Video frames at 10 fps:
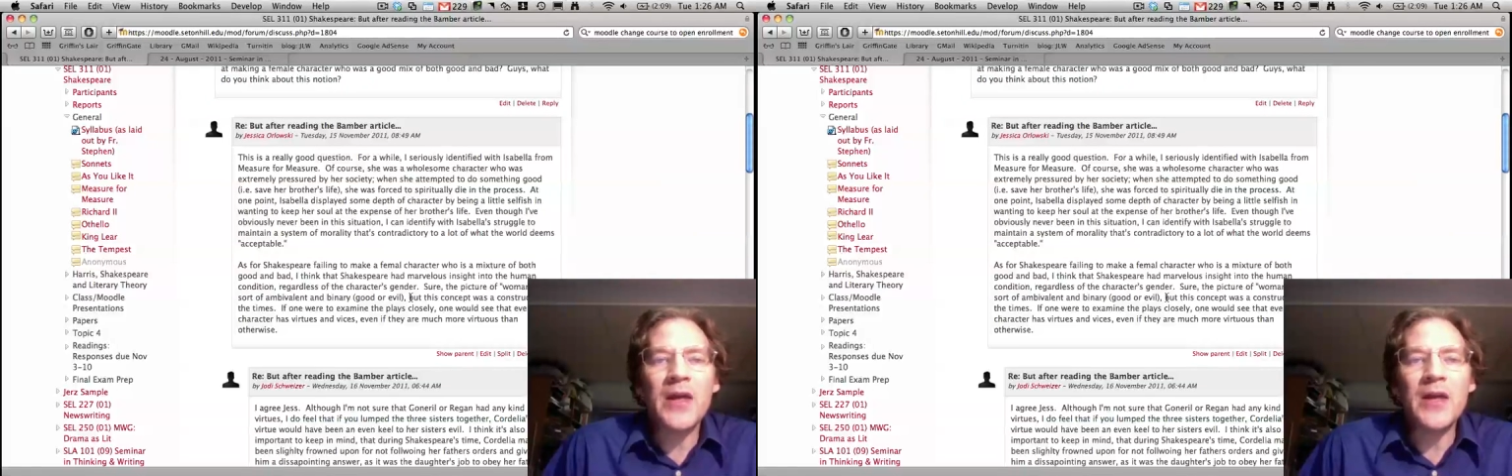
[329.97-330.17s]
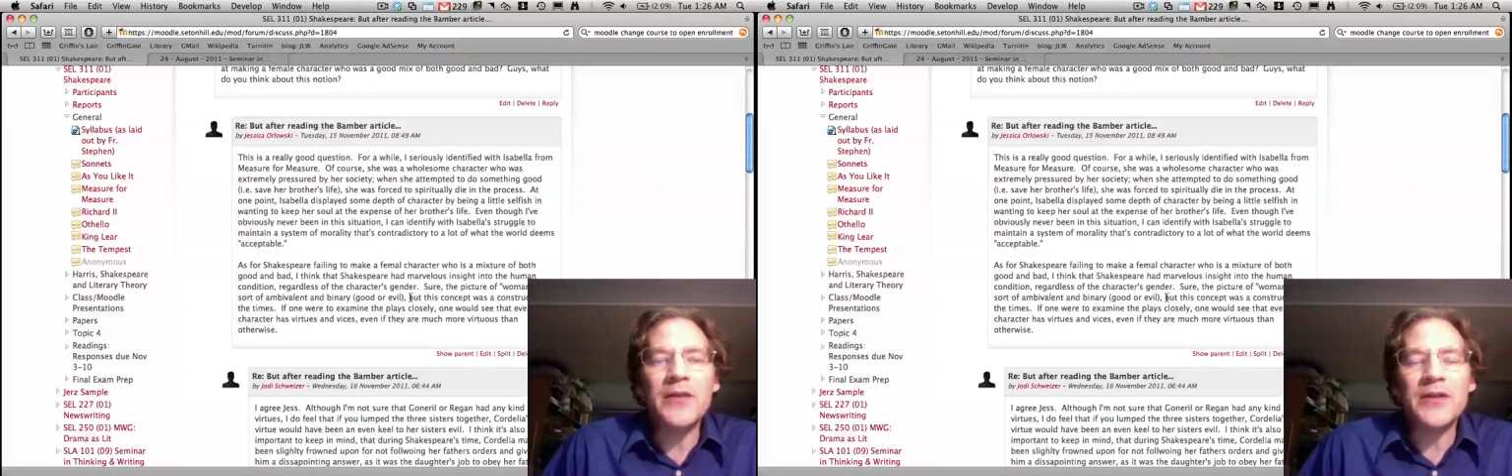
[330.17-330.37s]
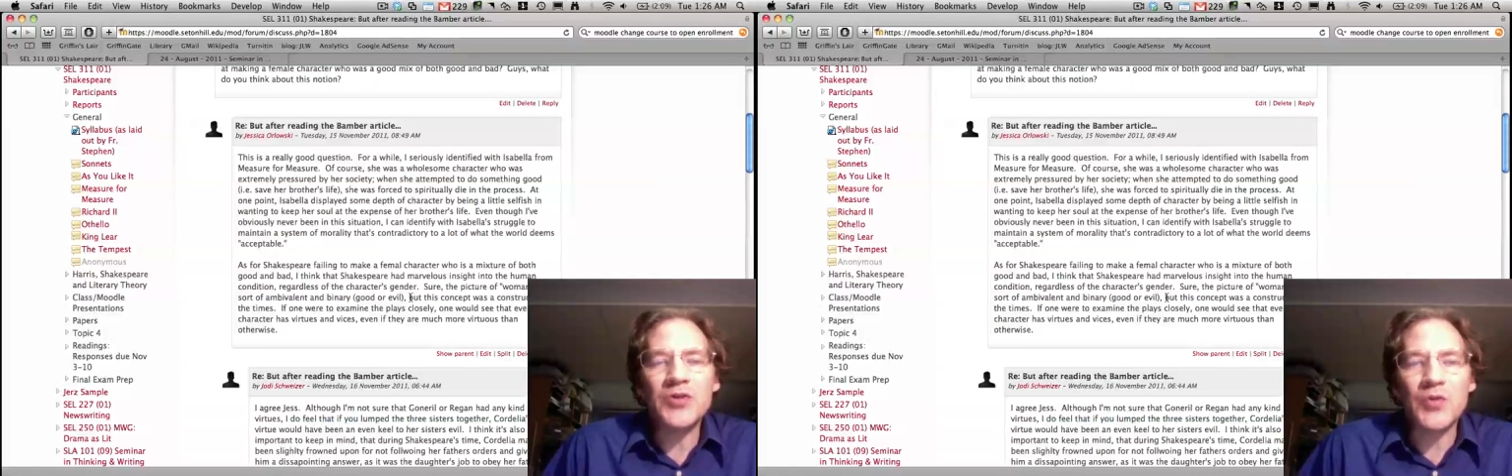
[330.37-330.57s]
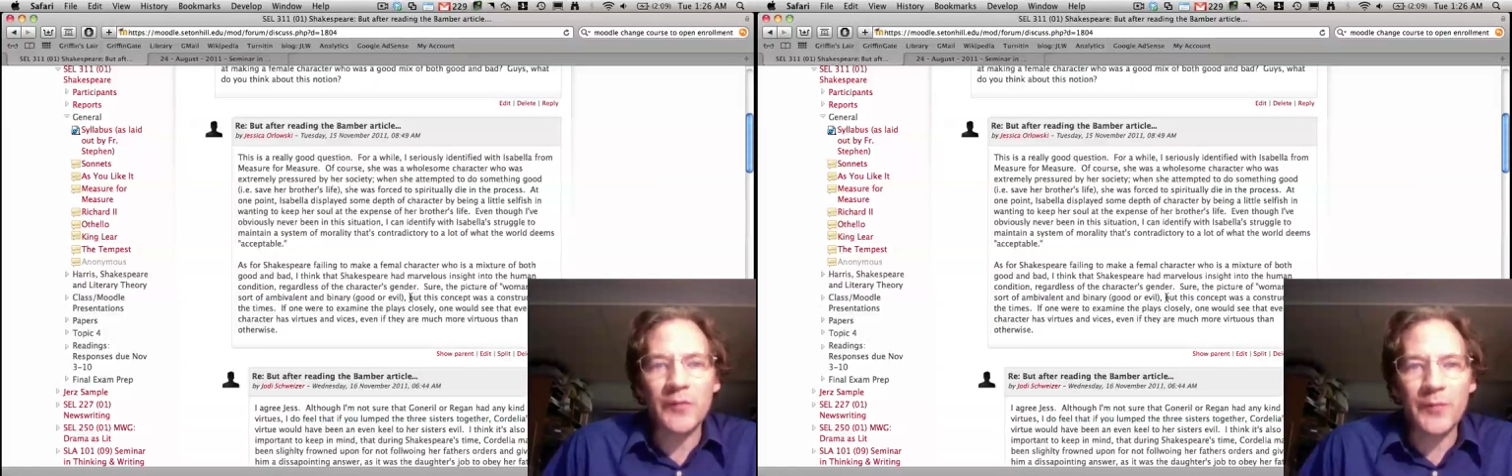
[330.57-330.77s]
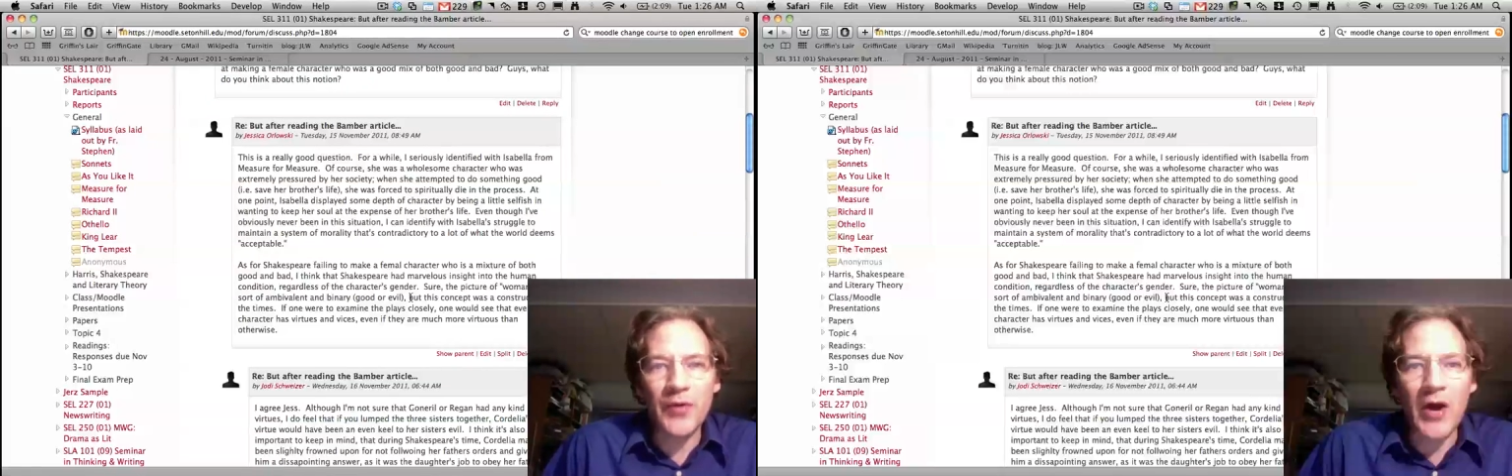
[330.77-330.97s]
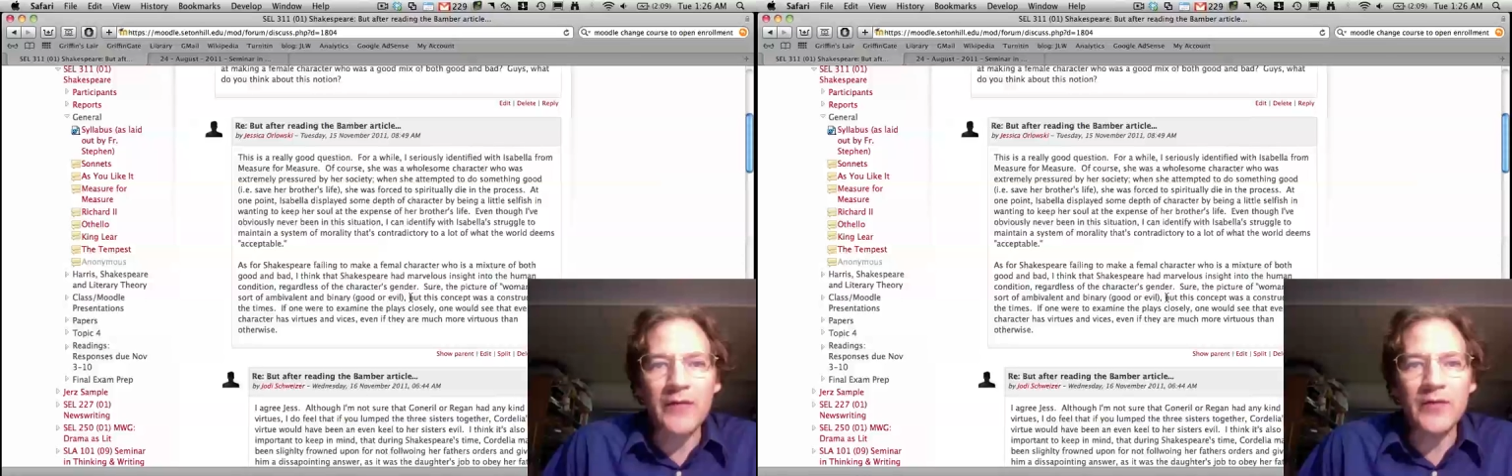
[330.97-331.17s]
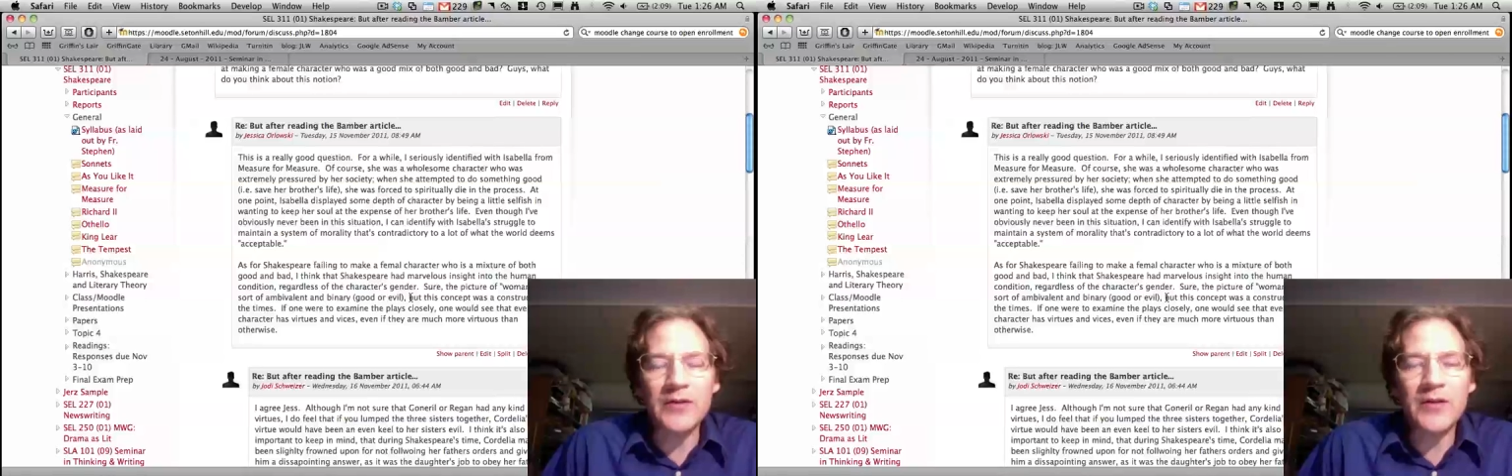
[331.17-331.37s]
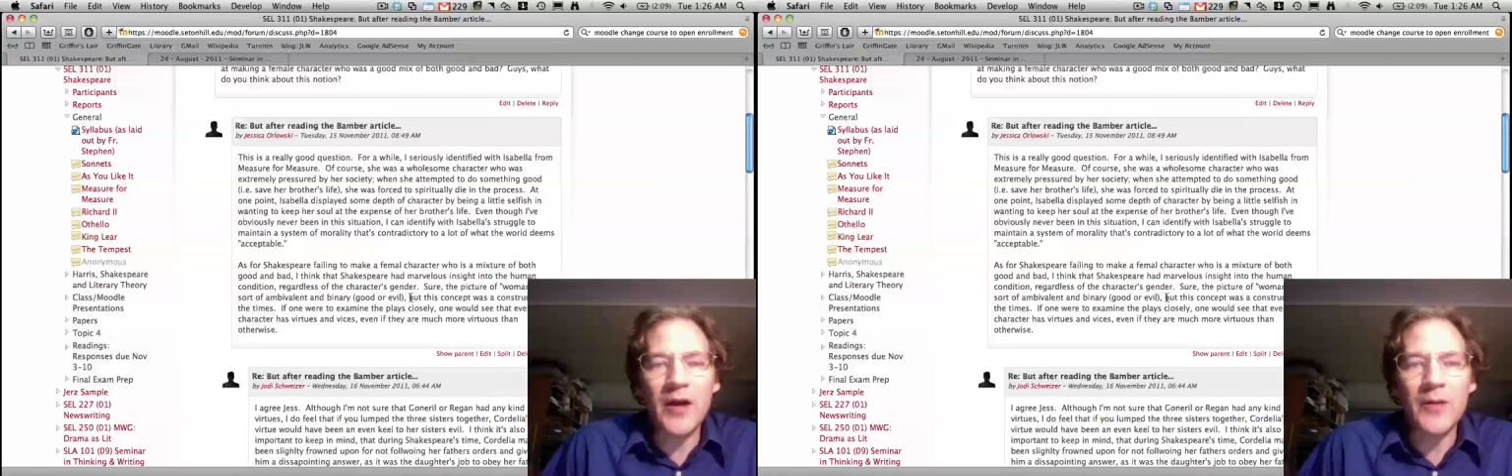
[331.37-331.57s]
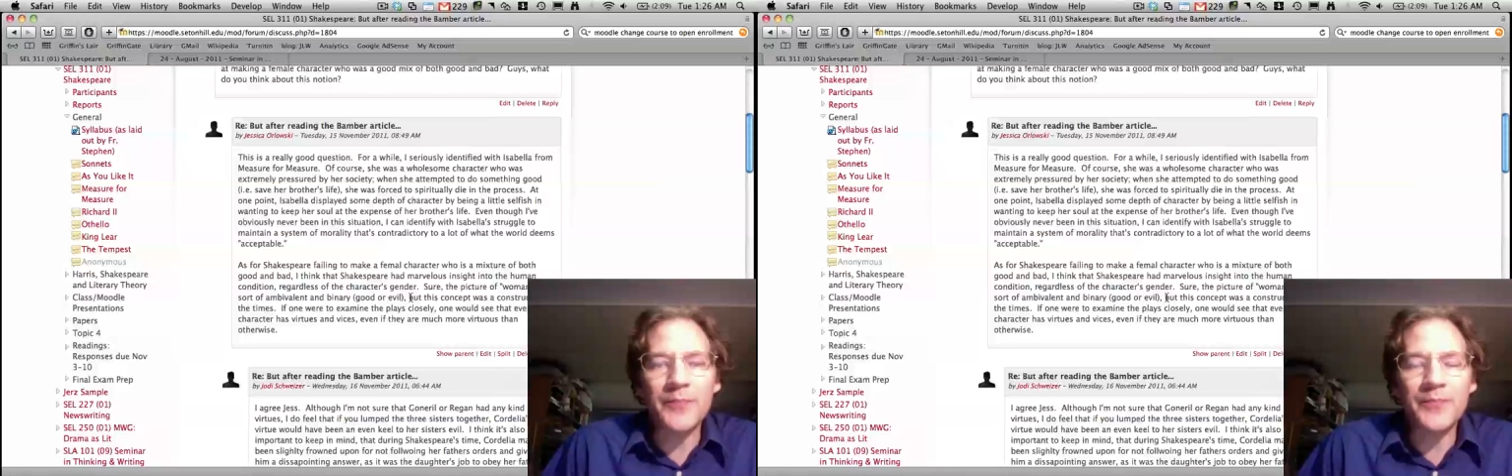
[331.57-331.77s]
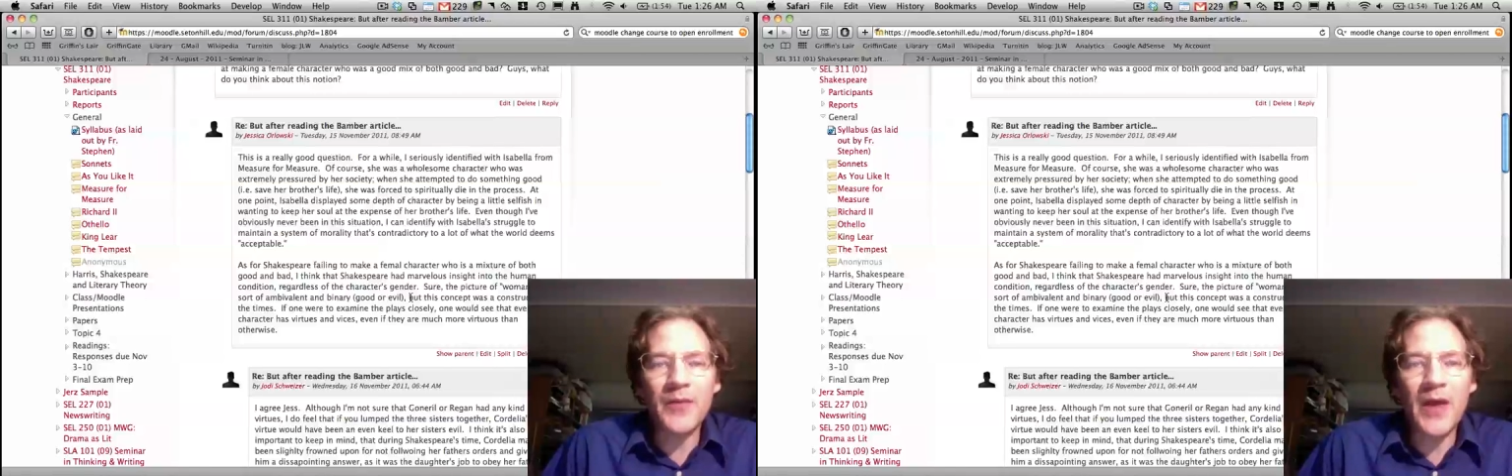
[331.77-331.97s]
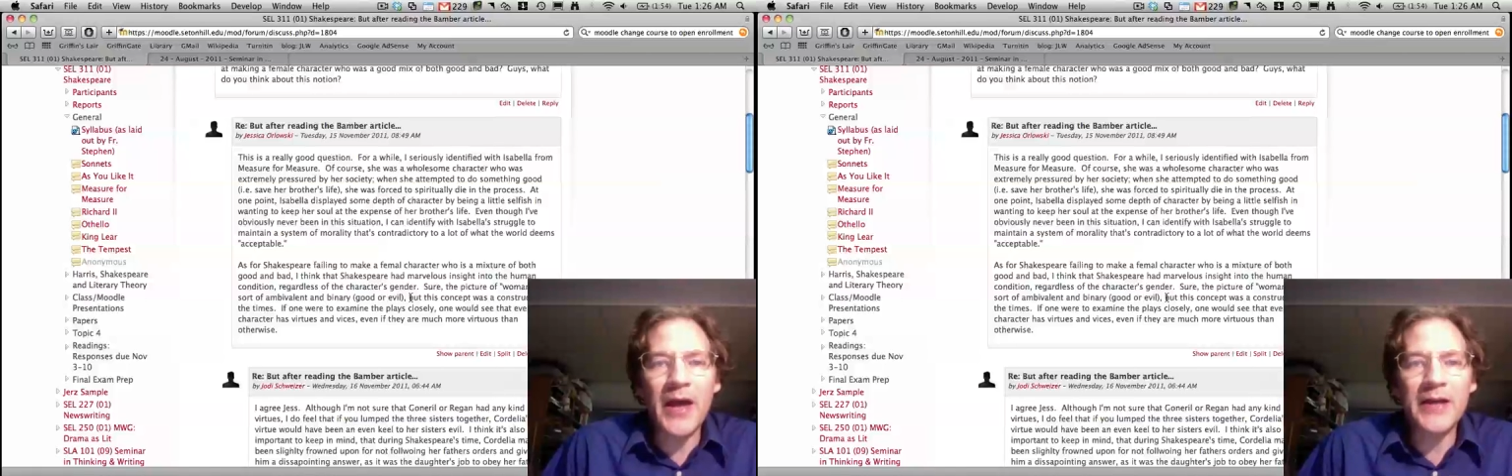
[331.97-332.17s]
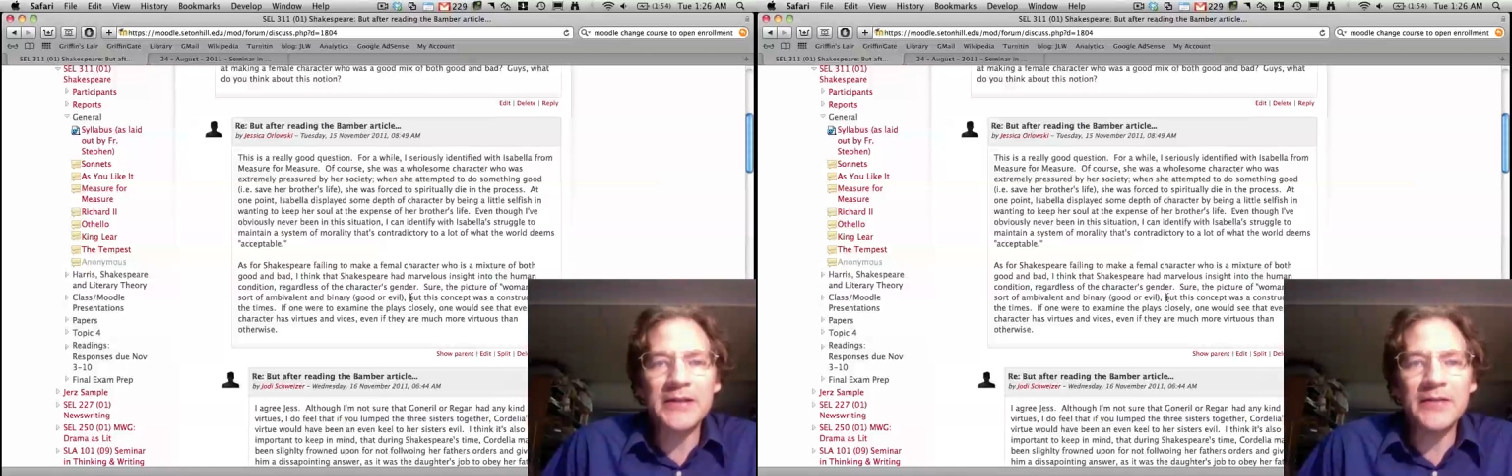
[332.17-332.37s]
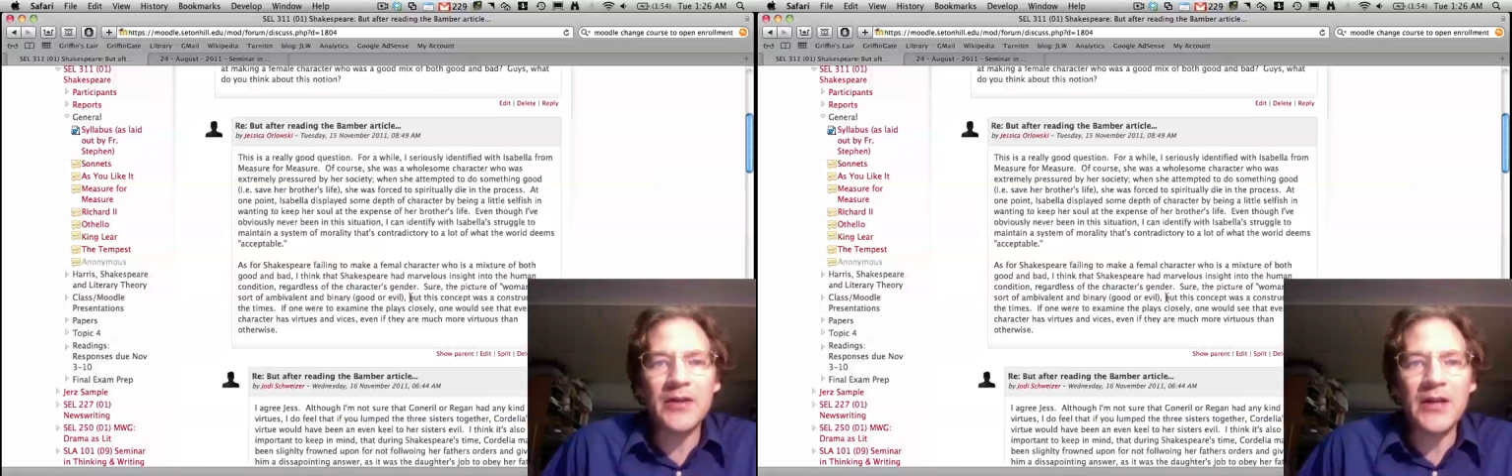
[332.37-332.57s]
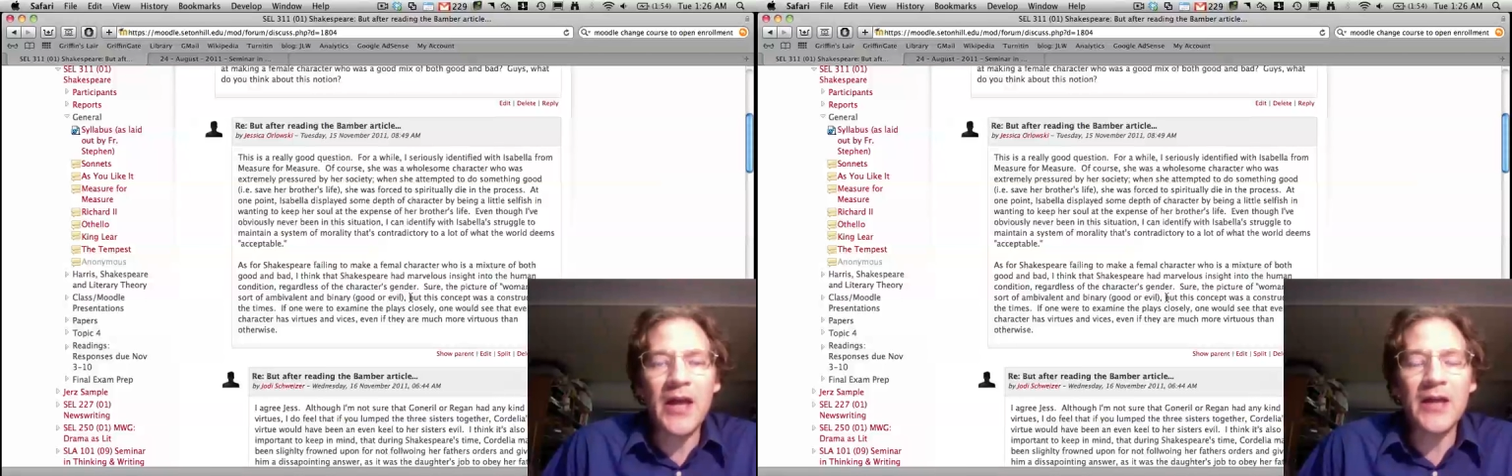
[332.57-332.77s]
in this sort of private activity.